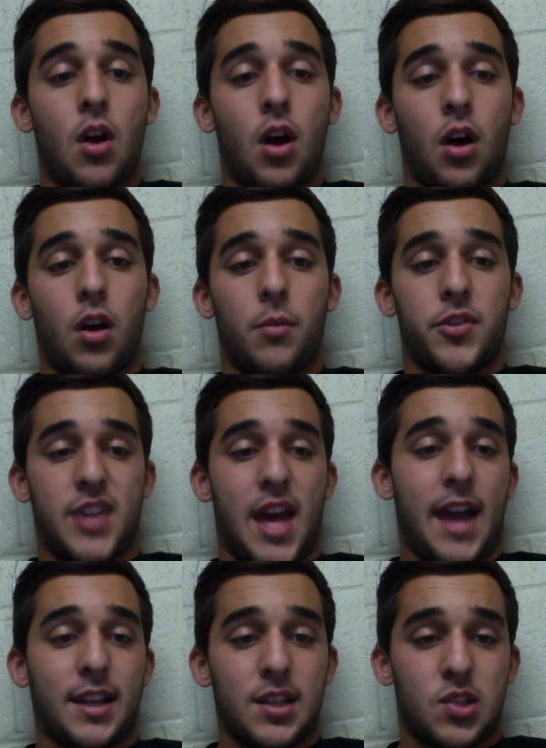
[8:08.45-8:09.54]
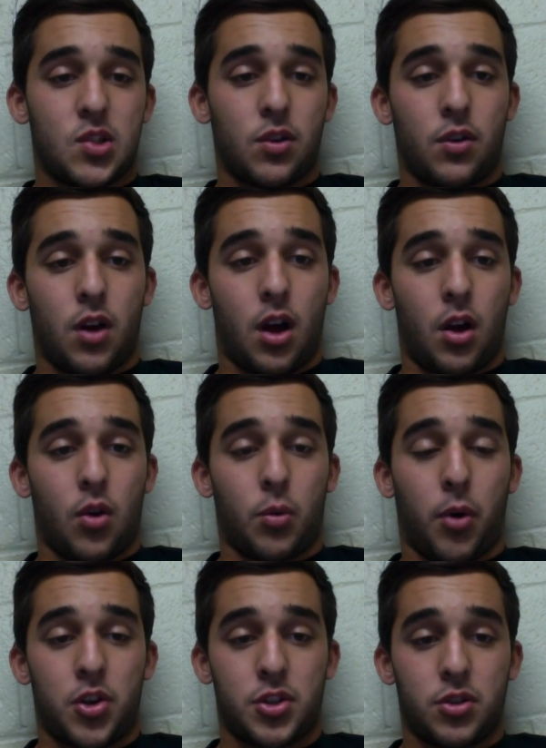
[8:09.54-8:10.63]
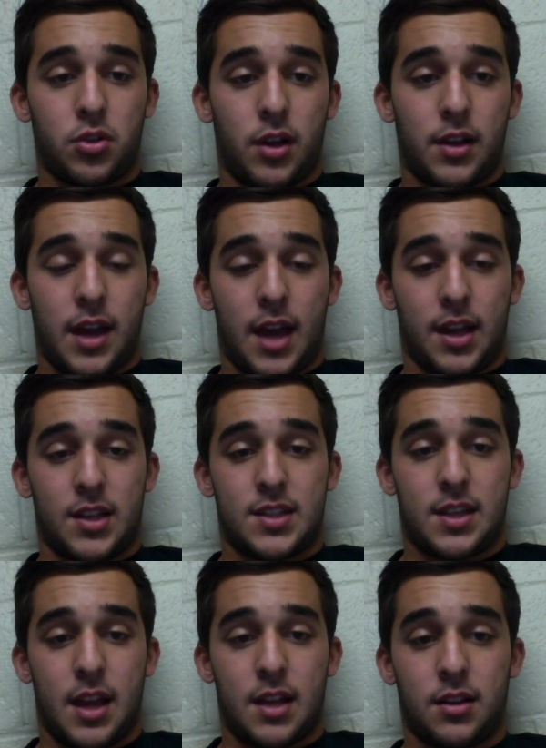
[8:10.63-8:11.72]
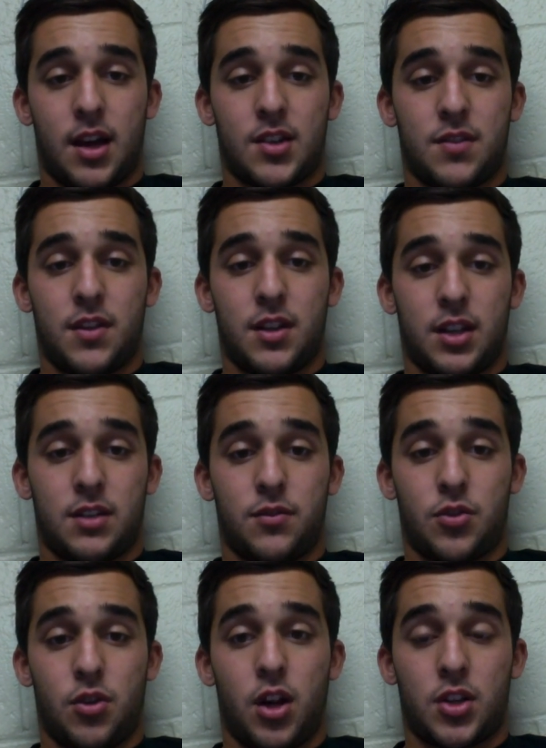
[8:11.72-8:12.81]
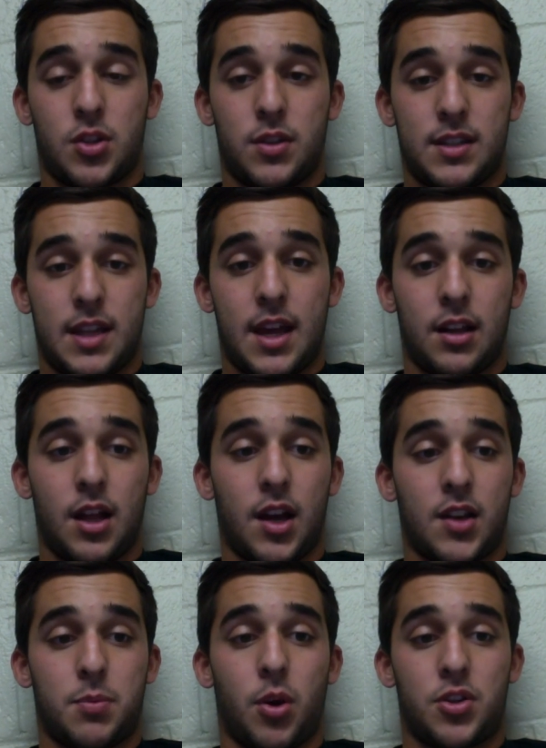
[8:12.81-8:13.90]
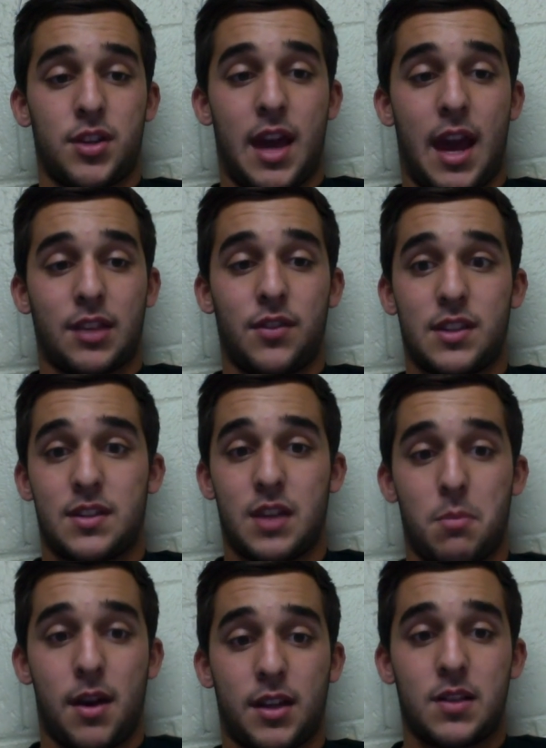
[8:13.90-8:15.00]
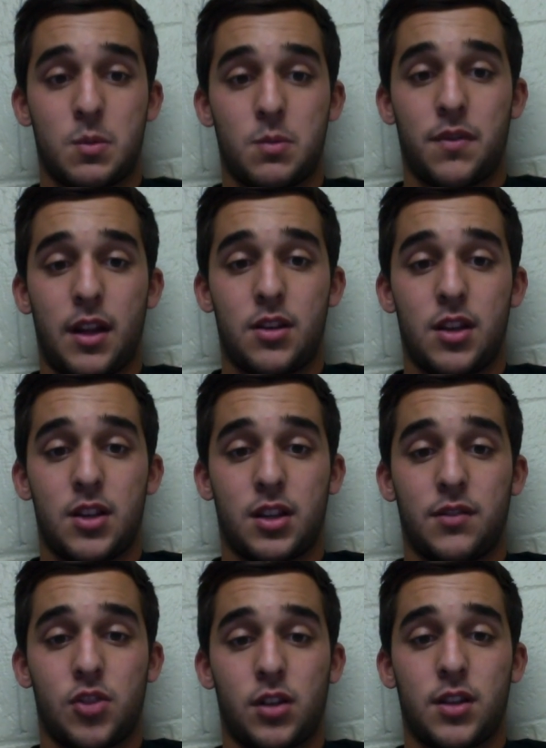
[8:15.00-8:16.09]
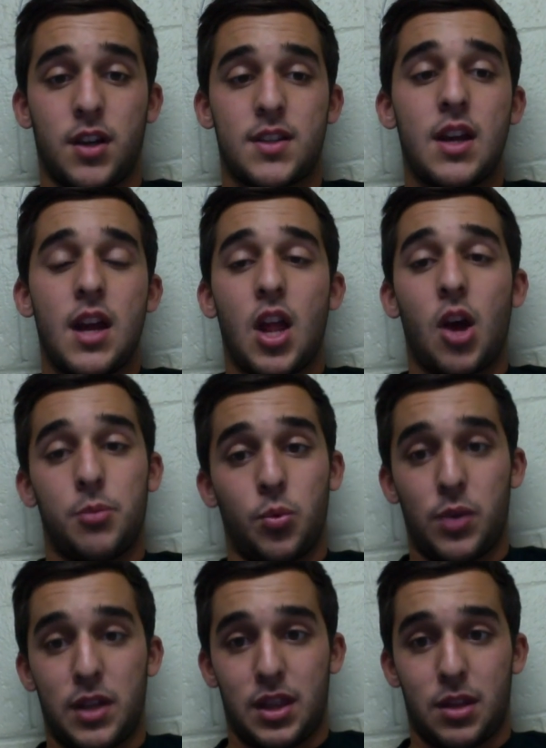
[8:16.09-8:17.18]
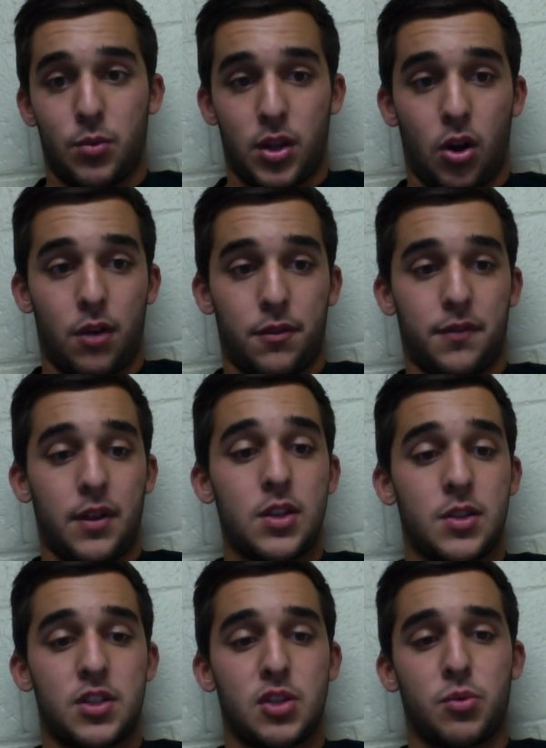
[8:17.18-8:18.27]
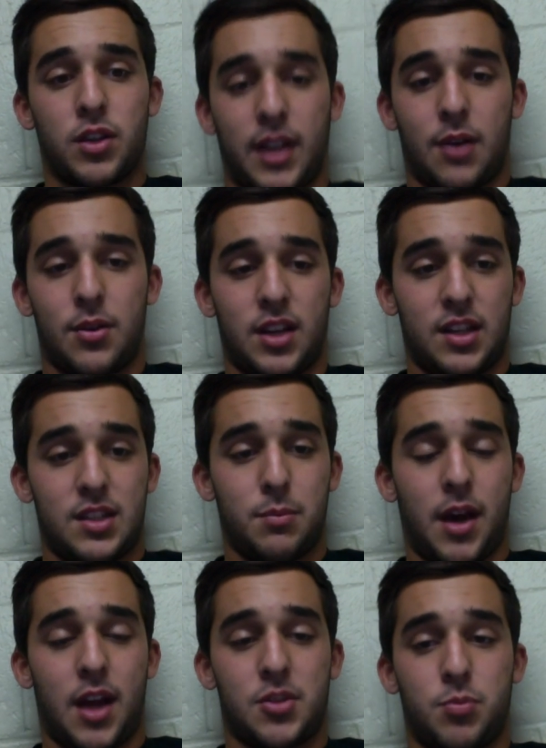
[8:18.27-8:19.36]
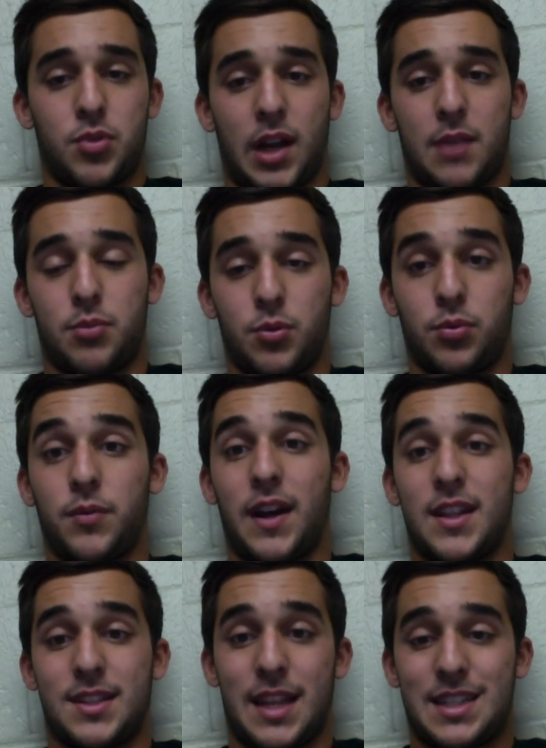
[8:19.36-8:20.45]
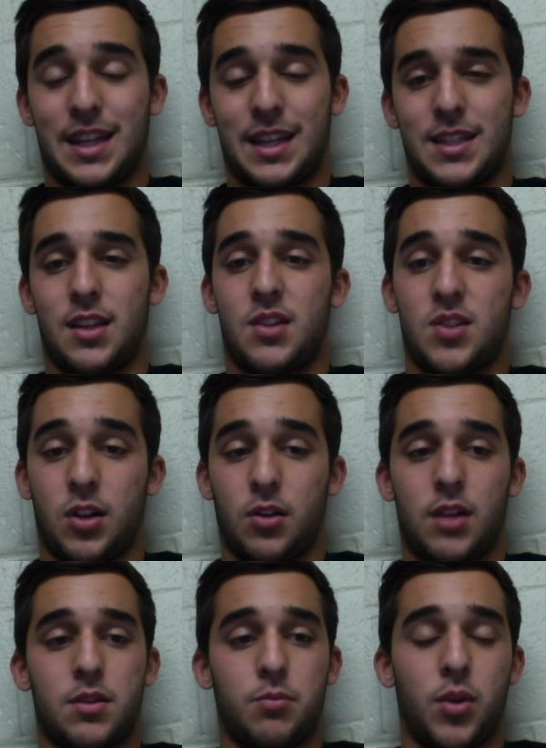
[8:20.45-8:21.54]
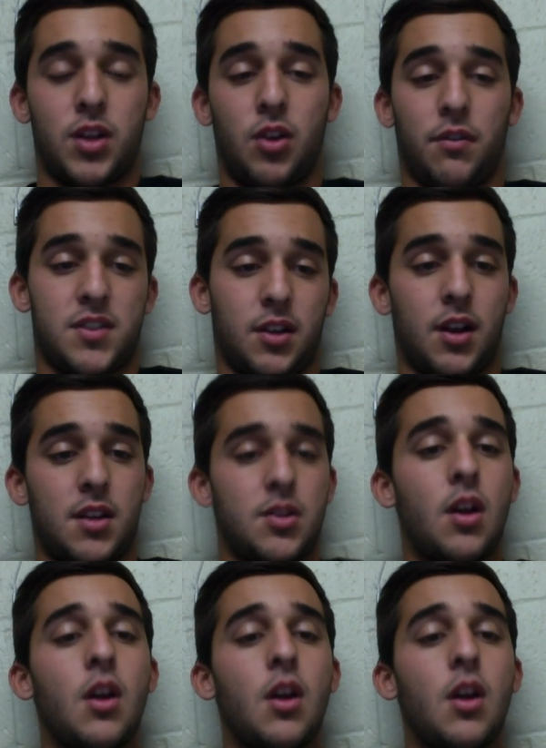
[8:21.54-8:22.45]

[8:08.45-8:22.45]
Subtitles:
There's agonists or partial agonist analogs of the addictive drugs. So these analogs partially activate the same mechanism of that the addictive drug does, help you wean off of it. So similar to like how a nicotine patch provides less nicotine than a cigarette to wean you off the cigarettes.